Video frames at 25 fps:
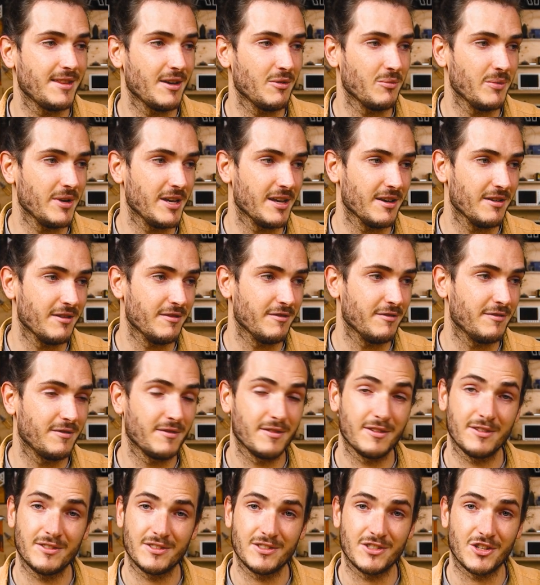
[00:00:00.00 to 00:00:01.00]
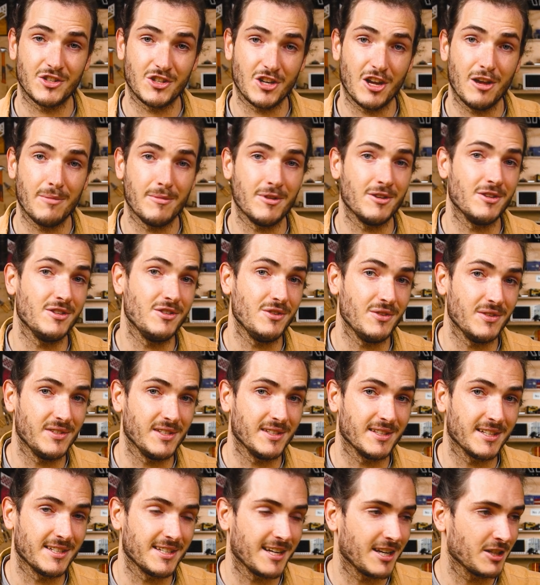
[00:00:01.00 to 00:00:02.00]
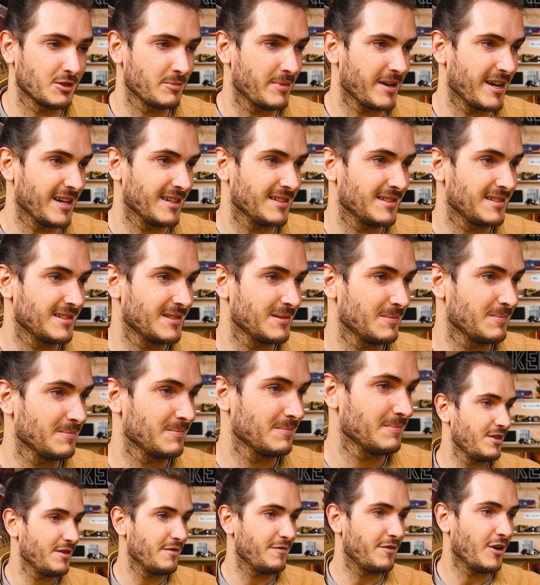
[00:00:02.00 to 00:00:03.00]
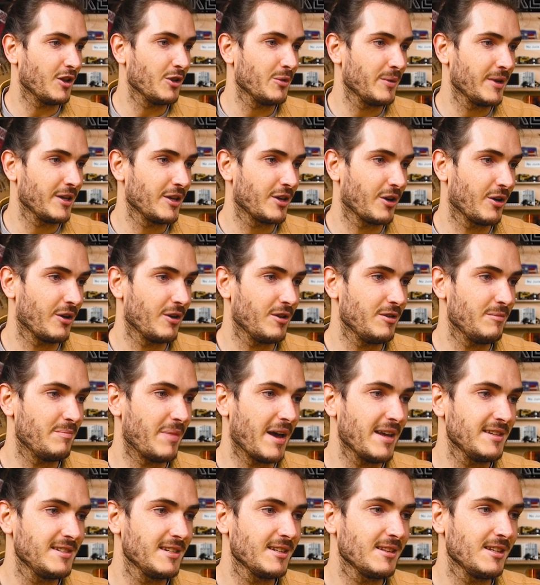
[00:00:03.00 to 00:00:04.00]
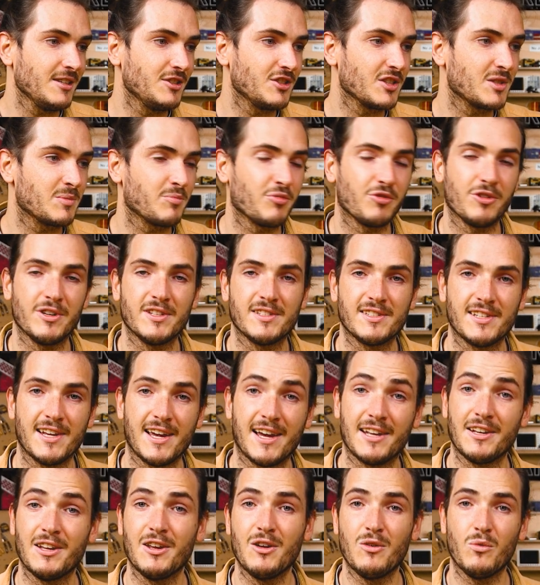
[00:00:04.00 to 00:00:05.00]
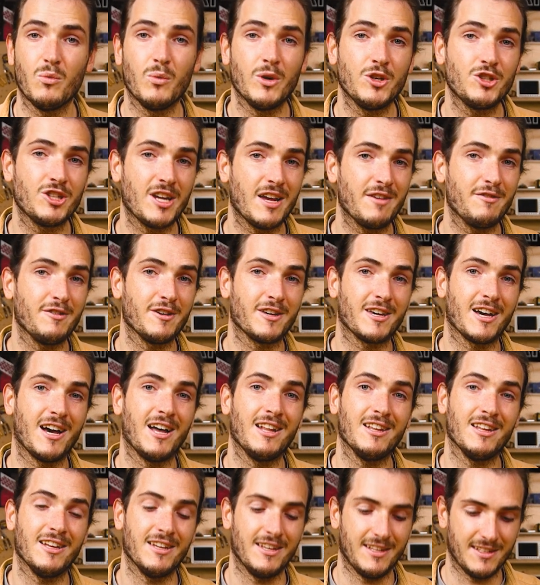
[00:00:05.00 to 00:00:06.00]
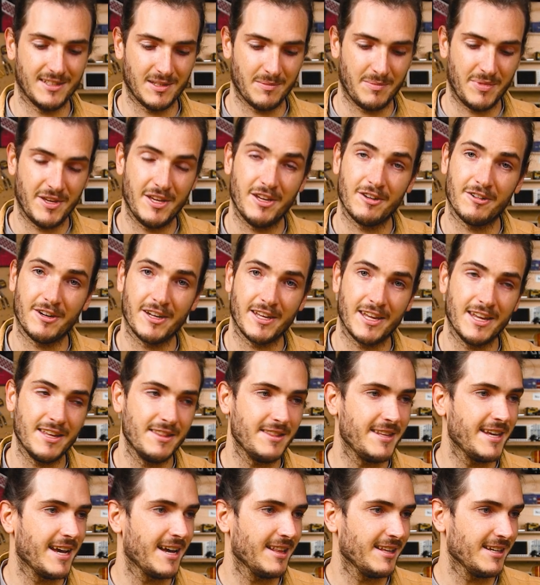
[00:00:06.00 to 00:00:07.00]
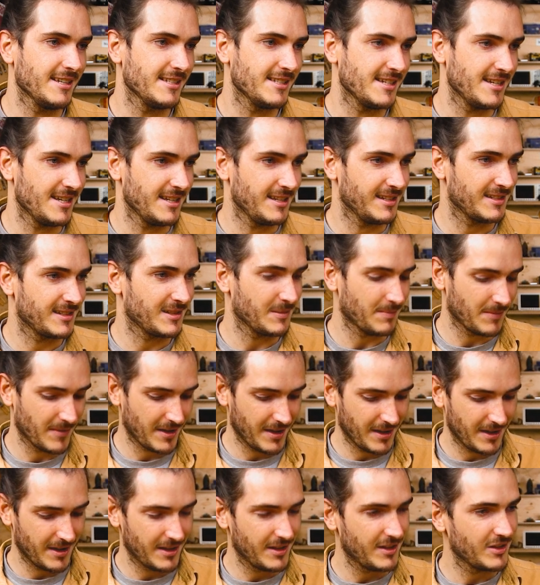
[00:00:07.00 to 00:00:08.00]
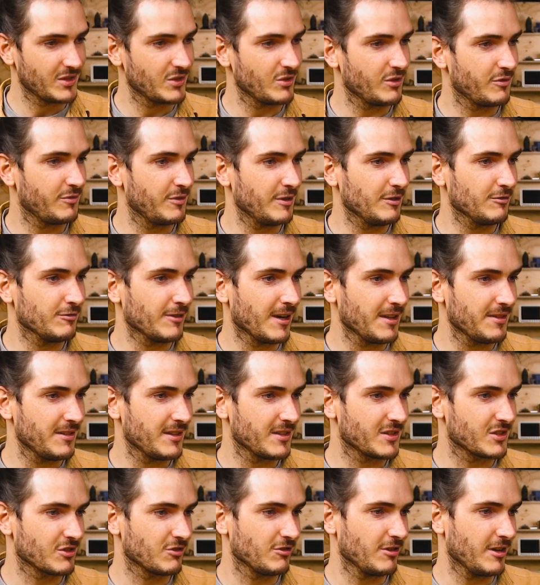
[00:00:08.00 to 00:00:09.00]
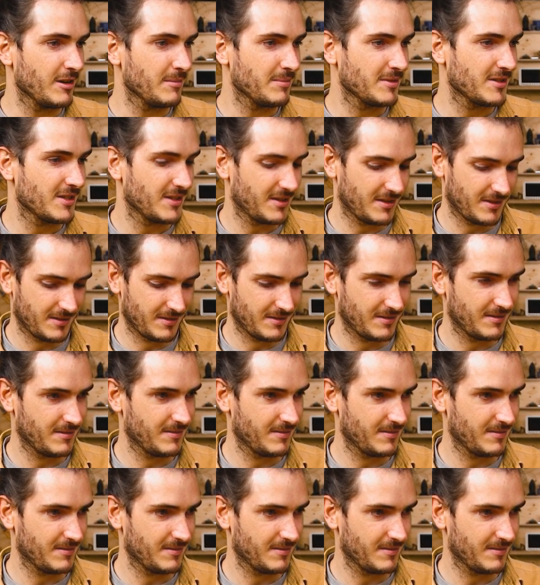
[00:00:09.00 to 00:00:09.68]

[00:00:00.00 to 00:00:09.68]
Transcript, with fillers: that we have determined using the touchpads. The following code basically just prints out whichever color is appearing in the L E Ds. So if we run the script,